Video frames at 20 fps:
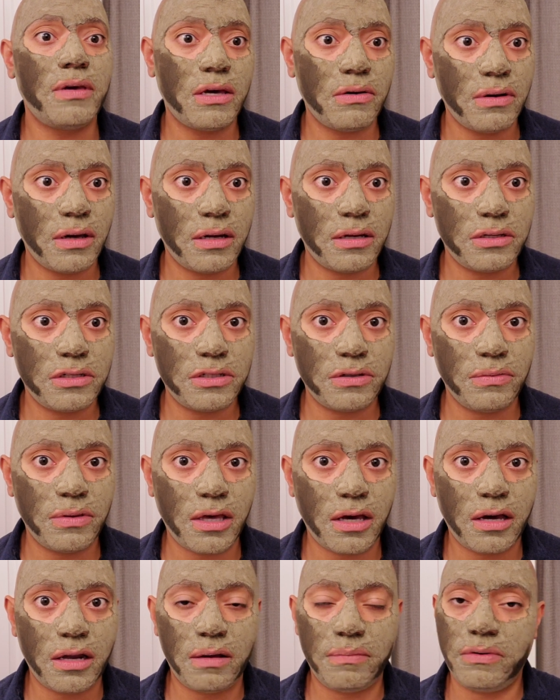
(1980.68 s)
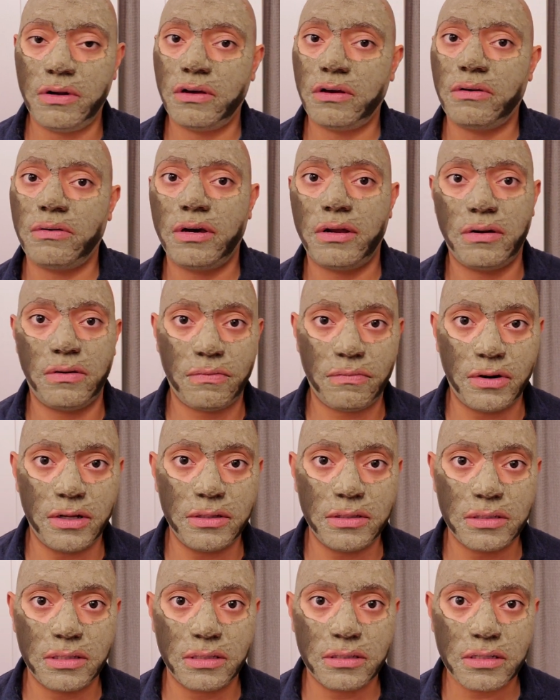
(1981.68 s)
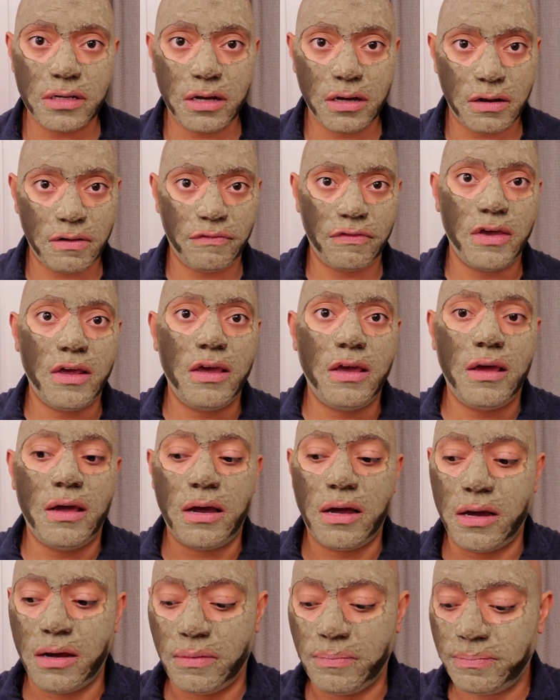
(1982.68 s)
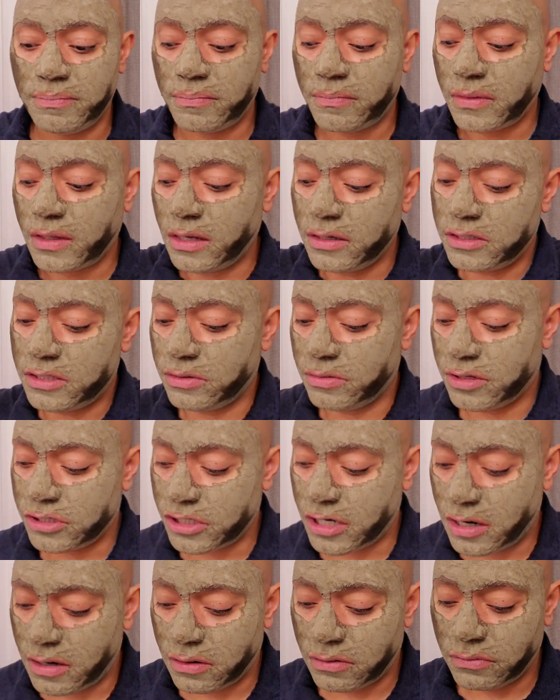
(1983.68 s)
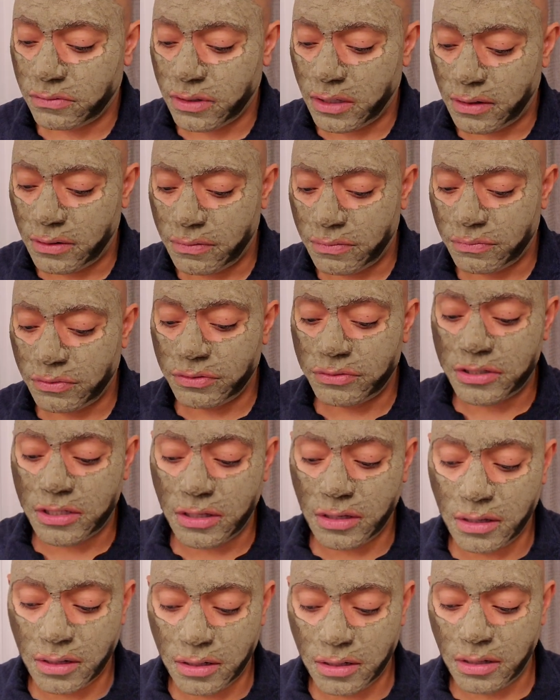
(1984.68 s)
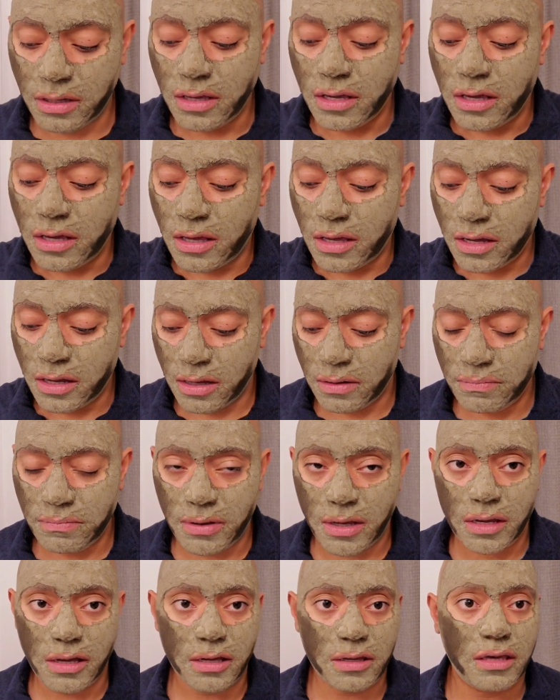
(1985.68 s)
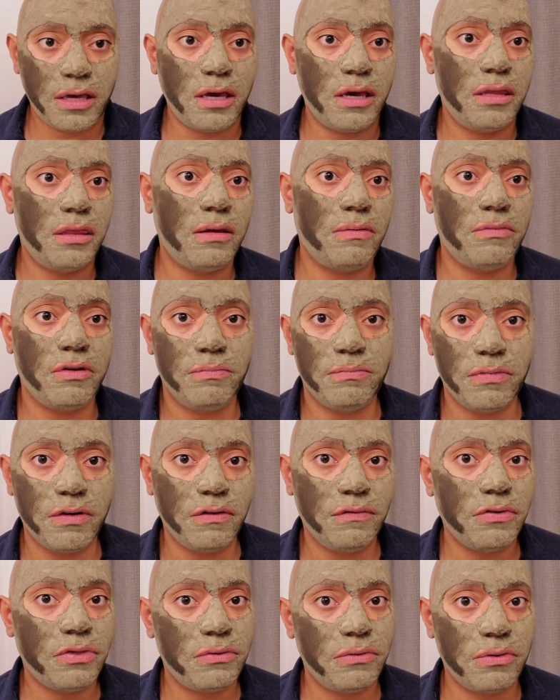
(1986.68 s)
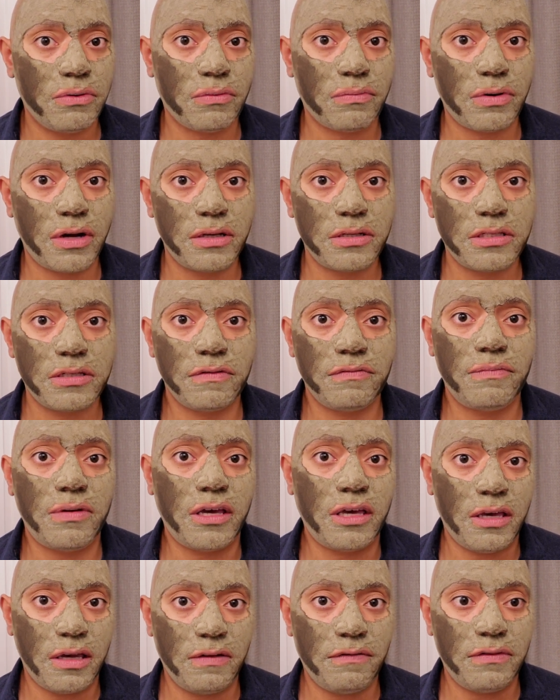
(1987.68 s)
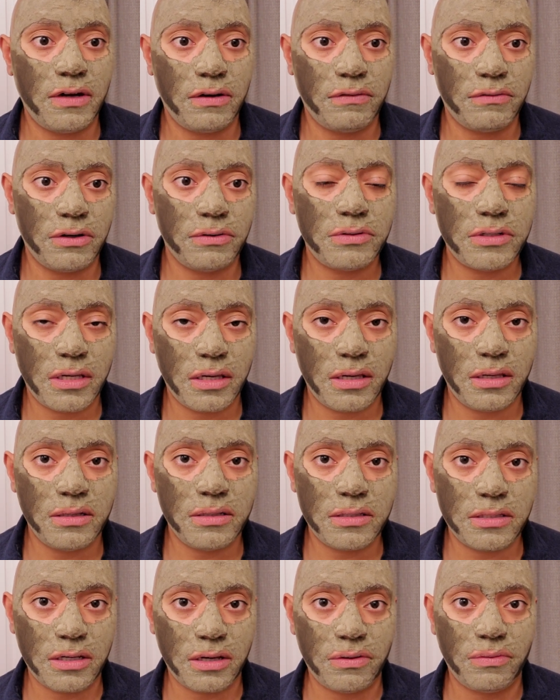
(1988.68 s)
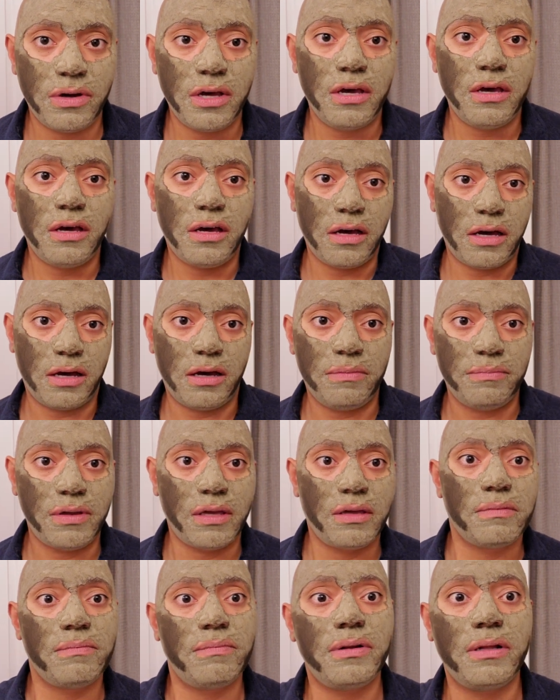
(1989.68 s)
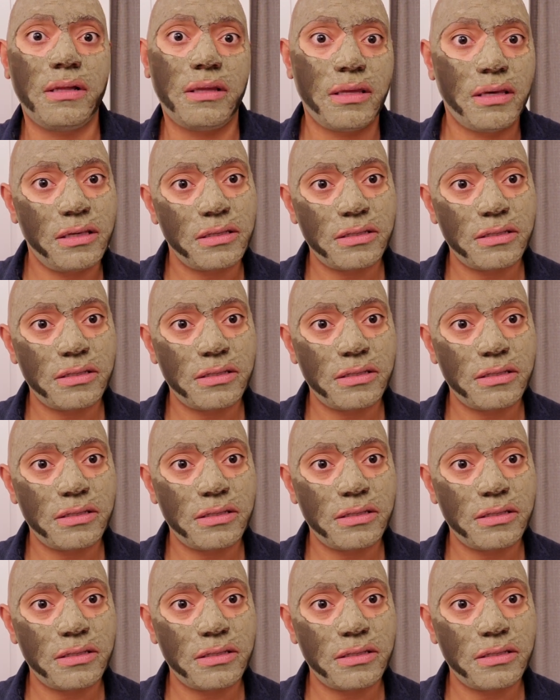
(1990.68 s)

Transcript: go ahead and do that. I'm gonna go ahead and rinse this off, do the shower routine, come back, and then we'll move through the rest of my evening routine. So please